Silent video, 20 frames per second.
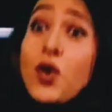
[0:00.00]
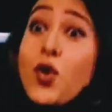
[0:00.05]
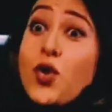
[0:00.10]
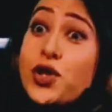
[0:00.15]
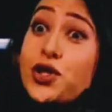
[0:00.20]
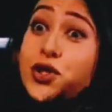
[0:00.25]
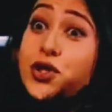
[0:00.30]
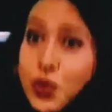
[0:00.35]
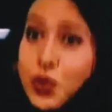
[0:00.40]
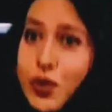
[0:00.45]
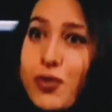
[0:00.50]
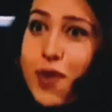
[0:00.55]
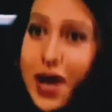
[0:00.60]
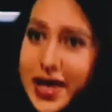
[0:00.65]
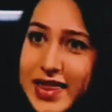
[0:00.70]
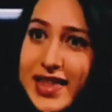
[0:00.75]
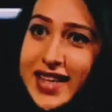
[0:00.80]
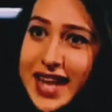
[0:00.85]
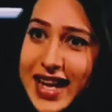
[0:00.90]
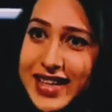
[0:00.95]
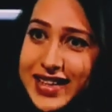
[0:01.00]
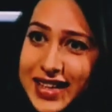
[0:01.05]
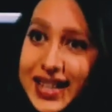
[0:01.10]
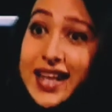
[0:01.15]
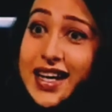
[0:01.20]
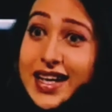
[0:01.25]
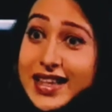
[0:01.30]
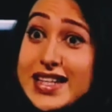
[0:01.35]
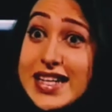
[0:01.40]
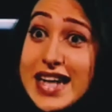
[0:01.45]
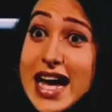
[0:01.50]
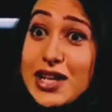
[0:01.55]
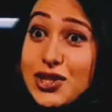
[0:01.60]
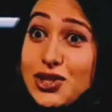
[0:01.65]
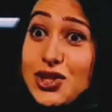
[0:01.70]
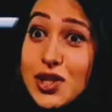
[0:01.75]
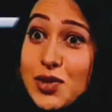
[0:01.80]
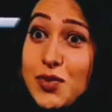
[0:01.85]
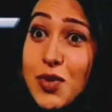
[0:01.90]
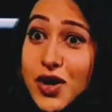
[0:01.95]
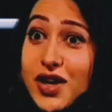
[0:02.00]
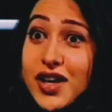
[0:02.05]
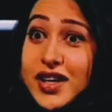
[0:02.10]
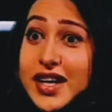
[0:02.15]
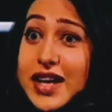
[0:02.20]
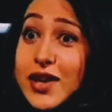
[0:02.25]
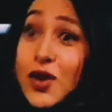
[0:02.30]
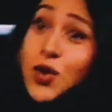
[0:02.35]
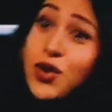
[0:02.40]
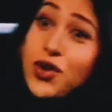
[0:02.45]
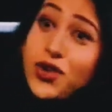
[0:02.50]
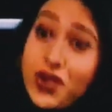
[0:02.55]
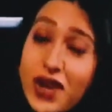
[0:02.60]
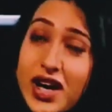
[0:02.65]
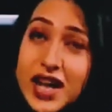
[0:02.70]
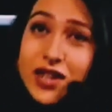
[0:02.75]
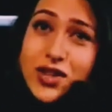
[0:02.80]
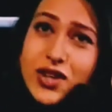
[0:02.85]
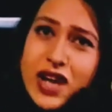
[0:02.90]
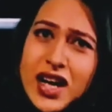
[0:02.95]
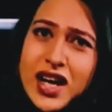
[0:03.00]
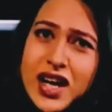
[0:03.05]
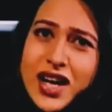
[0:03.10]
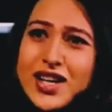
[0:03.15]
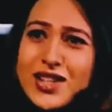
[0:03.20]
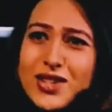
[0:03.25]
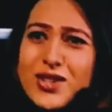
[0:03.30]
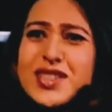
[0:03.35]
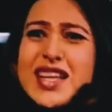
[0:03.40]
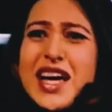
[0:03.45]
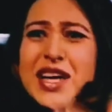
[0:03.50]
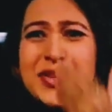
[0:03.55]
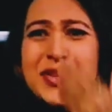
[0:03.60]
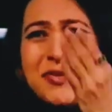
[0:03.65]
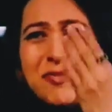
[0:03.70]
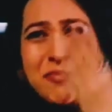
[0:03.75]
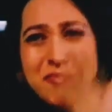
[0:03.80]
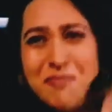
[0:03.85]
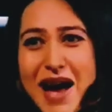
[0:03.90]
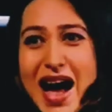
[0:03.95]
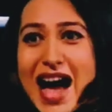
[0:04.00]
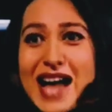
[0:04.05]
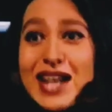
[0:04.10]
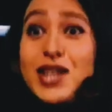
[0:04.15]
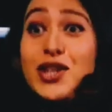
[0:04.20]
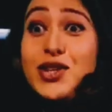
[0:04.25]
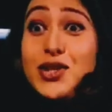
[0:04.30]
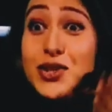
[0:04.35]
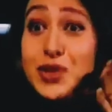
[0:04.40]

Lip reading: Oh, you won the national award again. Oh, great. She goes, are you mad?